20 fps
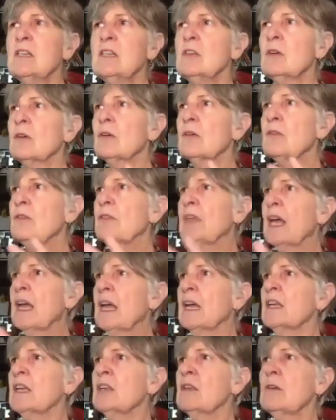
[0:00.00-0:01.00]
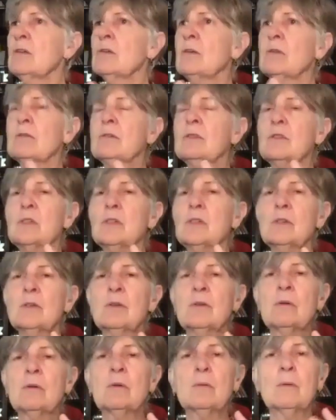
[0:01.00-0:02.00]
your thank you
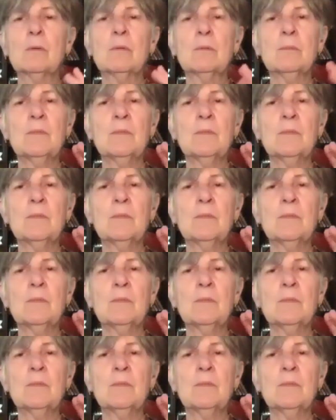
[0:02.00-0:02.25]
to